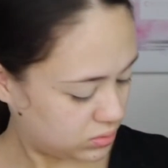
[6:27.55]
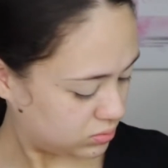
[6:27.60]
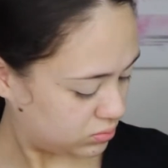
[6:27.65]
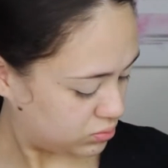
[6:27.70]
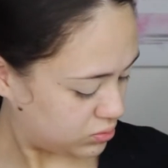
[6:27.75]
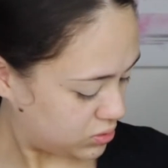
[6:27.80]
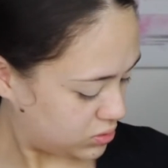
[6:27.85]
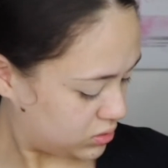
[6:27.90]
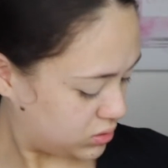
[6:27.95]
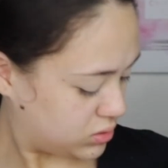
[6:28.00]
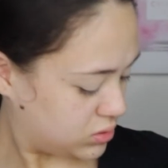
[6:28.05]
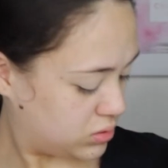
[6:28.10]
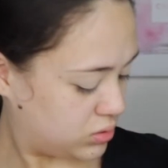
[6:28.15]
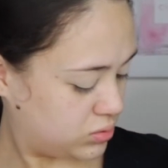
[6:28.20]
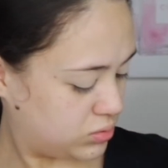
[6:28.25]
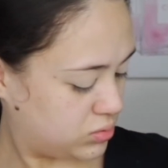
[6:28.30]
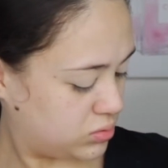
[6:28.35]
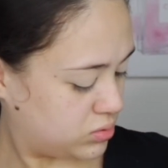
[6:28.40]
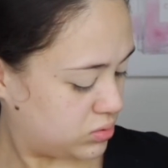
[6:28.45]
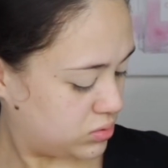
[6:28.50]
probably gonna
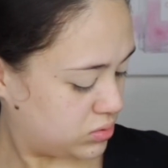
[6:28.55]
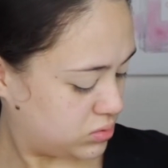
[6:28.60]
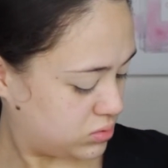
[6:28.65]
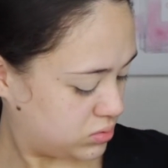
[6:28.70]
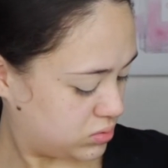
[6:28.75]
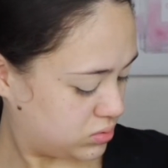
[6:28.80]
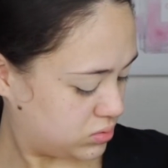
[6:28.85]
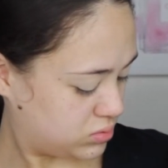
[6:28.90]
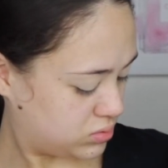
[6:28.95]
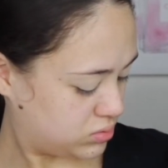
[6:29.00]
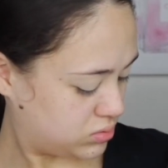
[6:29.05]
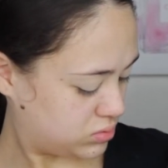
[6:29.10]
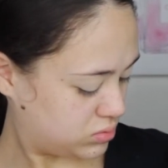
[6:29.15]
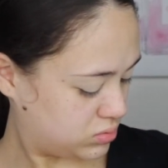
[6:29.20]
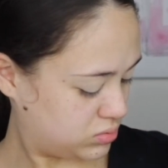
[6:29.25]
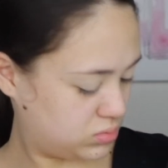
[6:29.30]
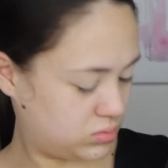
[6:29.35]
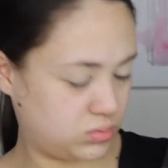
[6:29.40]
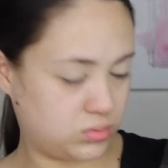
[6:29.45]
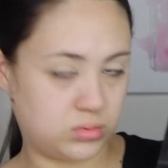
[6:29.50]
use
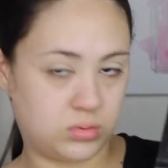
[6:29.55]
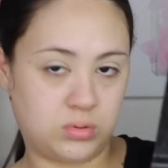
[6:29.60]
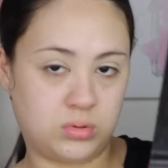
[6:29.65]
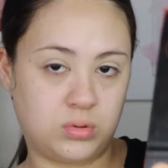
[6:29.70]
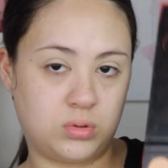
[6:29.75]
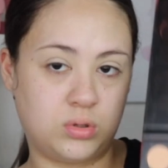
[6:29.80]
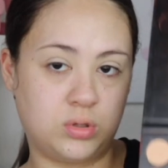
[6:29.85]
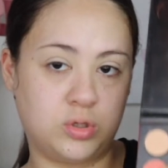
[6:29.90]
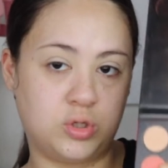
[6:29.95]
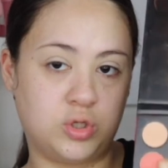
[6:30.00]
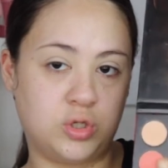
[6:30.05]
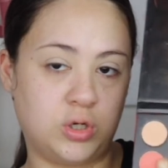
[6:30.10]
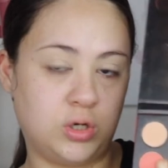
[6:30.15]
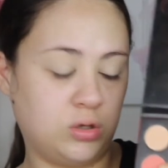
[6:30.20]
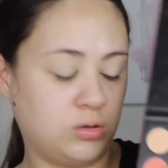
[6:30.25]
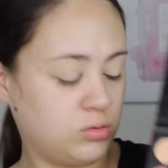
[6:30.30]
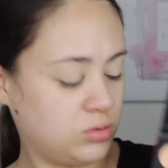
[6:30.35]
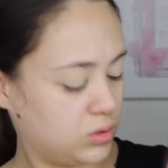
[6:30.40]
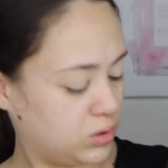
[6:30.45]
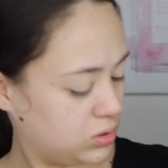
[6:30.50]
the
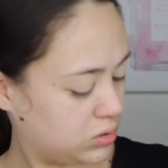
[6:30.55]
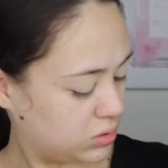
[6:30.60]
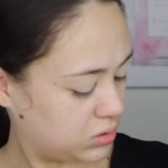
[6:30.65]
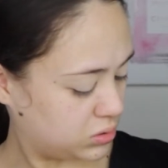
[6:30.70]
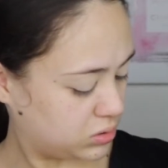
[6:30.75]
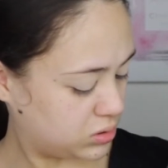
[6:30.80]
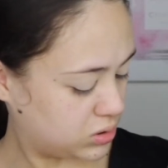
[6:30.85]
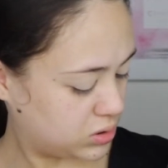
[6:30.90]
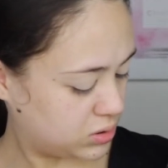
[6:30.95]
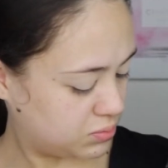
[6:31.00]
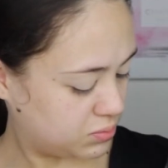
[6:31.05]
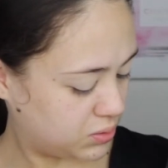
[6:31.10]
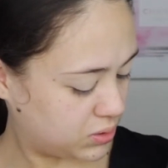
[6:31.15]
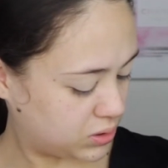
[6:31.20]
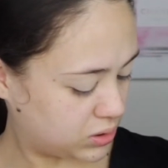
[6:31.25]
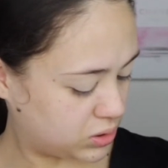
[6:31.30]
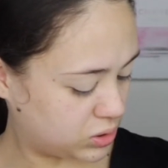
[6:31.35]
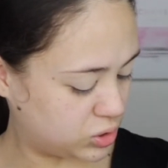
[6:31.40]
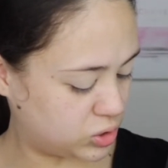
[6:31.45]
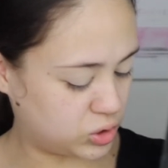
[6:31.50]
shade right here, like this
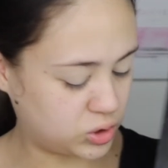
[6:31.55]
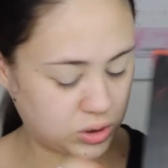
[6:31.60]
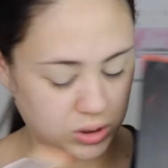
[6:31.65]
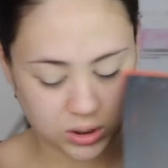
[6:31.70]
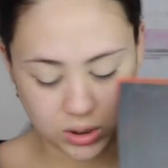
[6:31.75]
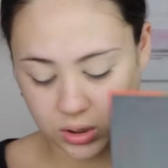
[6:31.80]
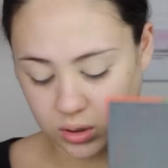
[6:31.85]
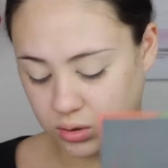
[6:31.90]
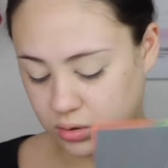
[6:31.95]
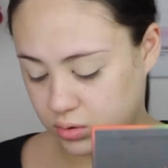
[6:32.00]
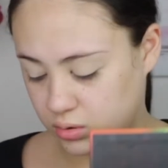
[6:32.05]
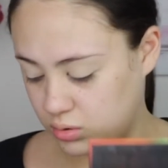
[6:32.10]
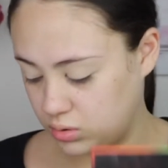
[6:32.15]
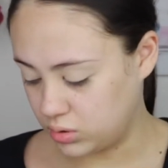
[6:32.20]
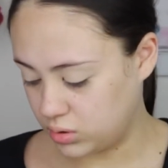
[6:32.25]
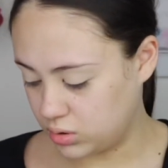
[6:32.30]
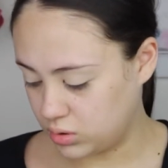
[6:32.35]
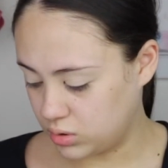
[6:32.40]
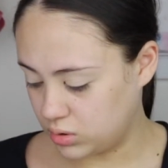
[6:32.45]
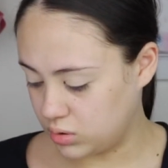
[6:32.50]
pinkish shade.
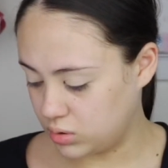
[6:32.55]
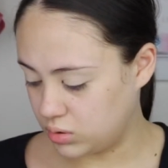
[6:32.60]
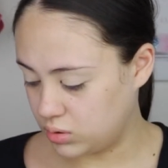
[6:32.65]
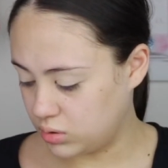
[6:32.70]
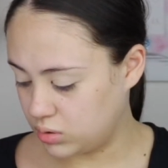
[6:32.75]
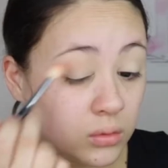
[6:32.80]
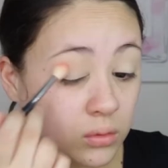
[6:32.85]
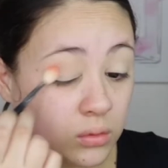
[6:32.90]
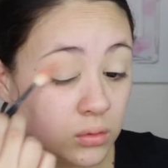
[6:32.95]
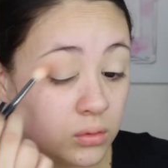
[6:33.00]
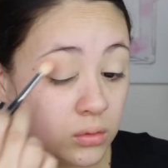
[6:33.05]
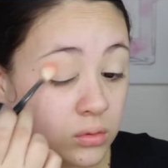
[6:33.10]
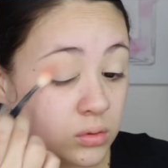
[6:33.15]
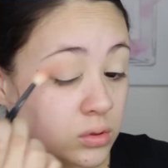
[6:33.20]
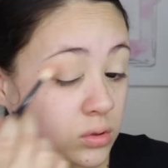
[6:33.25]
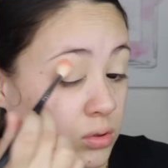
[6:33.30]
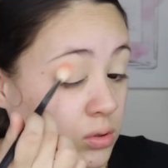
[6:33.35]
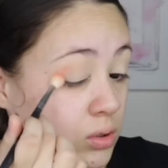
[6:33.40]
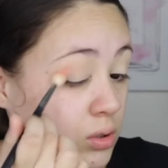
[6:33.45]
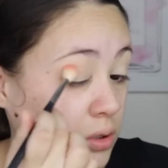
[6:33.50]

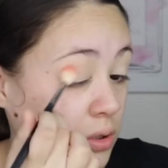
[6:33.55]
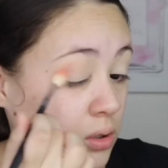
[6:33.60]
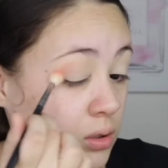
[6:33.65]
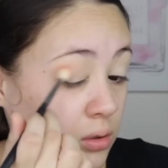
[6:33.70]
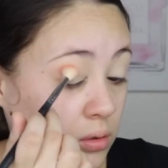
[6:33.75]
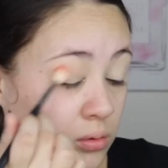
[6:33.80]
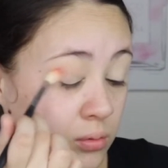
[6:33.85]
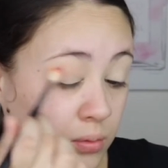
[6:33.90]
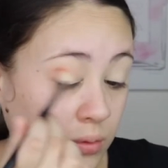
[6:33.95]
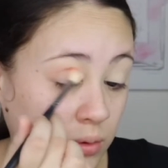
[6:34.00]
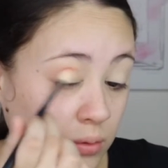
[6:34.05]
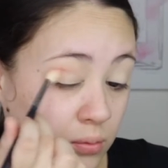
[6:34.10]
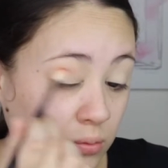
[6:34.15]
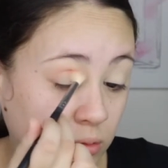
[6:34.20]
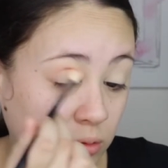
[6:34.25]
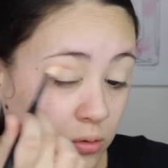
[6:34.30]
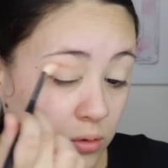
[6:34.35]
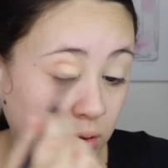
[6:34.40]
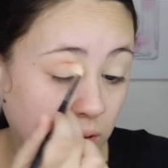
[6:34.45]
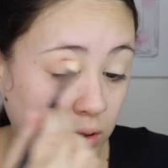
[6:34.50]
Just like a little bit
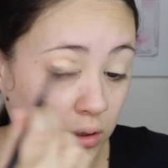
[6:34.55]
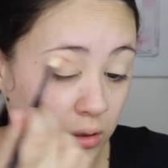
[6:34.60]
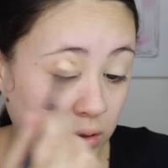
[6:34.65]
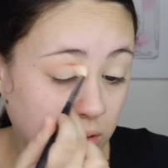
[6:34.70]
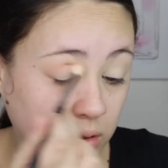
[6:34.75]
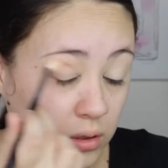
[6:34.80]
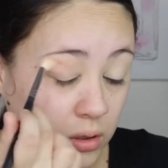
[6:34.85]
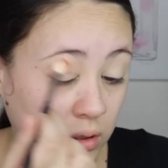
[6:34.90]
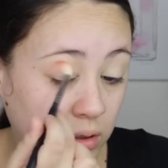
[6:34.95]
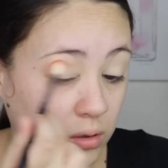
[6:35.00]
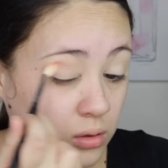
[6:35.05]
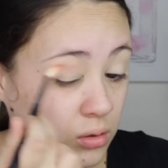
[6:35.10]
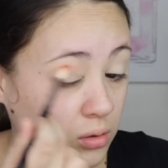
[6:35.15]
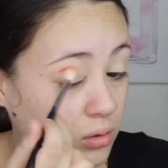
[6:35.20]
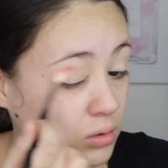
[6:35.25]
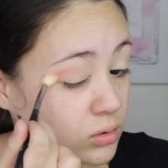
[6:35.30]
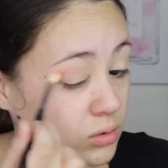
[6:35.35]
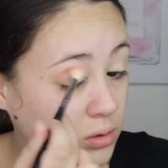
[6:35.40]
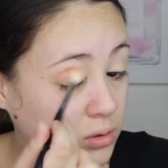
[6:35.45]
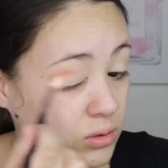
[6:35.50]
more of that color
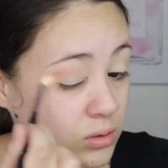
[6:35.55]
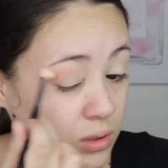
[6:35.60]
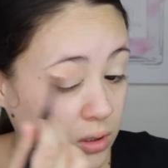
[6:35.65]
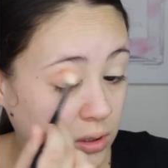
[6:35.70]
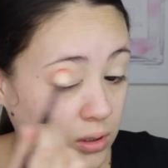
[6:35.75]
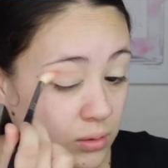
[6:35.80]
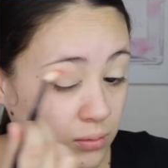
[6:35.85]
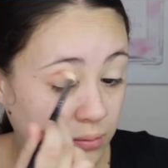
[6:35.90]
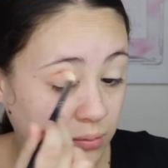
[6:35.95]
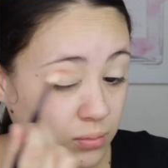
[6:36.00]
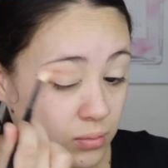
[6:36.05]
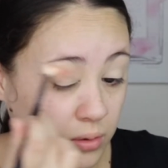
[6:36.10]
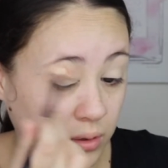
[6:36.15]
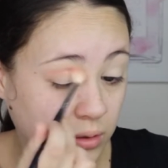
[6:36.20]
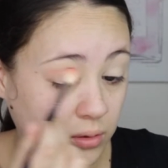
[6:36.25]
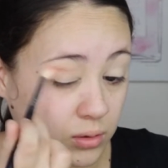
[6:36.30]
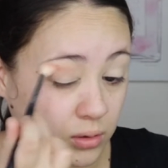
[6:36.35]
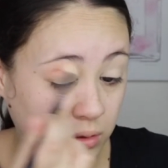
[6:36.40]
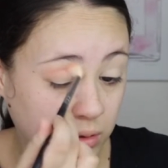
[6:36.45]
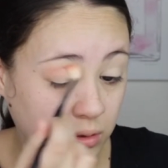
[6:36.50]
and just like
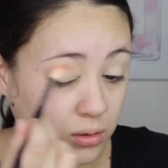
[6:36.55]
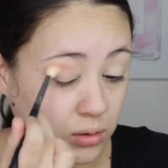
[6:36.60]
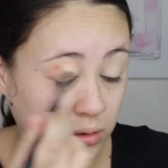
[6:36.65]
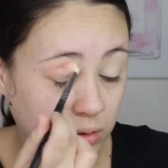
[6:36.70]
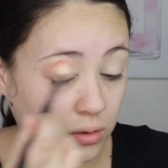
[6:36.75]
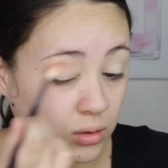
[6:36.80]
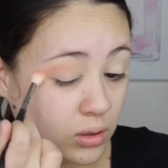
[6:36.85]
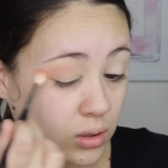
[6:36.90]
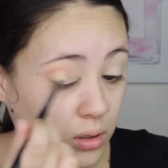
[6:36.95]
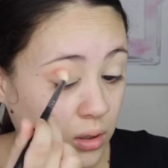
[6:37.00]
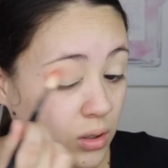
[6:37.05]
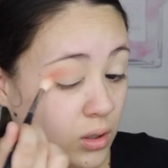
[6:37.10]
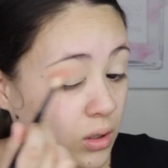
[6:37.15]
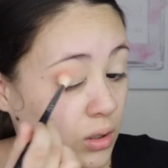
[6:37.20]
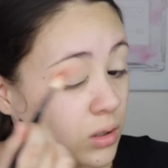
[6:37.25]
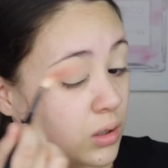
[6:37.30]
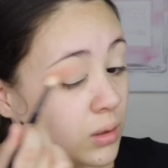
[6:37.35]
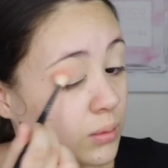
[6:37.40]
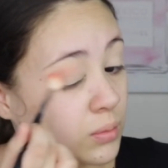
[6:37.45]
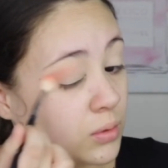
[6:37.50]
blending it.
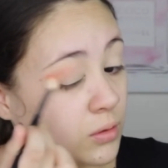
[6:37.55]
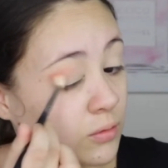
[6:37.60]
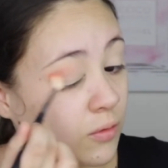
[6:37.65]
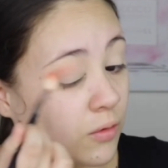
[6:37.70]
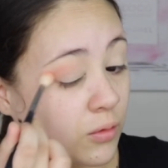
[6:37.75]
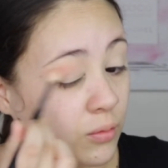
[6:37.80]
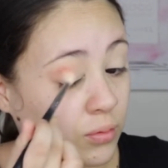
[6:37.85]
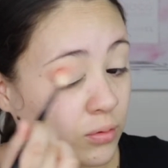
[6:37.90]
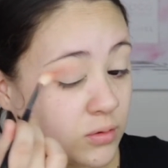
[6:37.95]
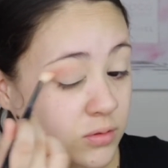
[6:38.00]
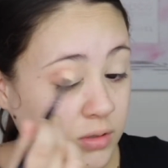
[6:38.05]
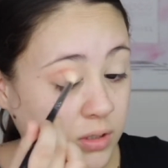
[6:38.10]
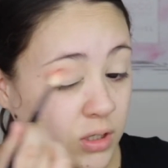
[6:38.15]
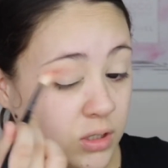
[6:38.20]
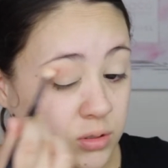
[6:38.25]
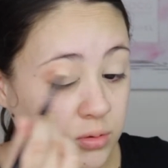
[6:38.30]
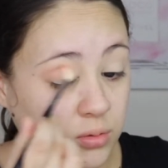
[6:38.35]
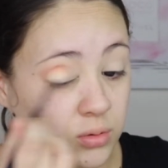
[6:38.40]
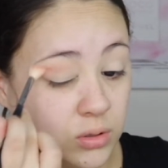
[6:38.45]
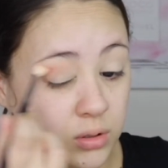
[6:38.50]
I'll be very
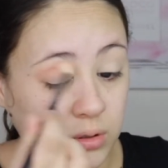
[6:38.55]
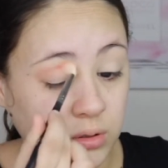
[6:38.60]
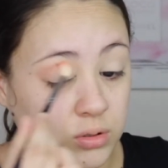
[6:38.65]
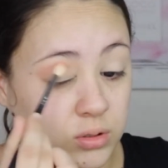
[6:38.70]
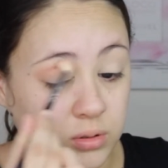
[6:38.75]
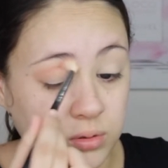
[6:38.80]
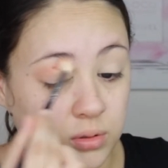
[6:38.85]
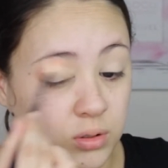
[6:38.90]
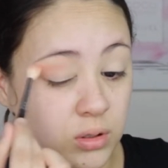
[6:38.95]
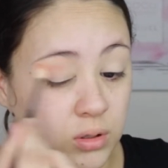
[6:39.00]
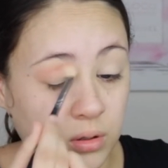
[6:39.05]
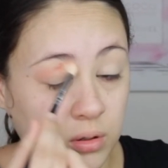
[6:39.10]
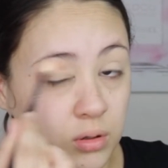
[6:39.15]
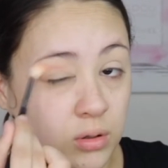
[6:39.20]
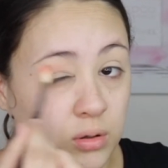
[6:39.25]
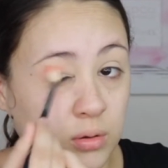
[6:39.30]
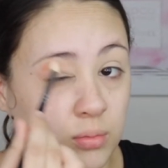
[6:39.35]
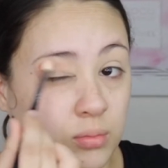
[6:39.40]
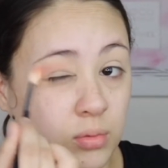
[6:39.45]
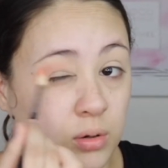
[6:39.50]
precise with it, just
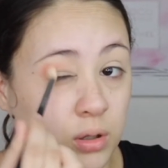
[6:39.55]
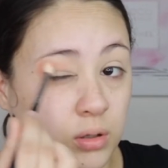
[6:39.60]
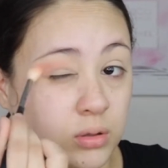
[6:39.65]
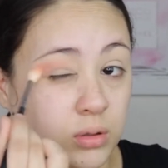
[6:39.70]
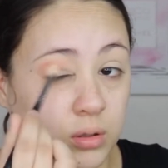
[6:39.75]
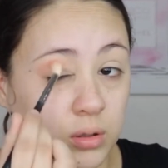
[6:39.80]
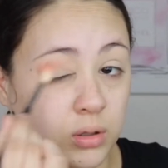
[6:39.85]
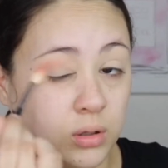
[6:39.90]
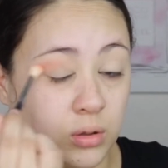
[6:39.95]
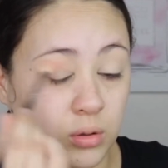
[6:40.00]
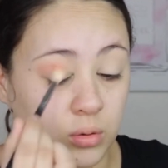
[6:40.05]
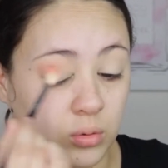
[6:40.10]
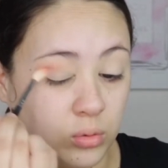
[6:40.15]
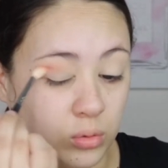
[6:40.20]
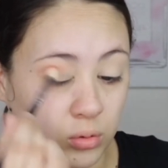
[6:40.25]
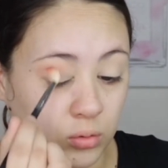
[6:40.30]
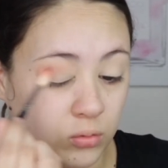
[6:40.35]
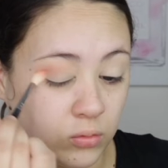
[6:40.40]
blending it all over.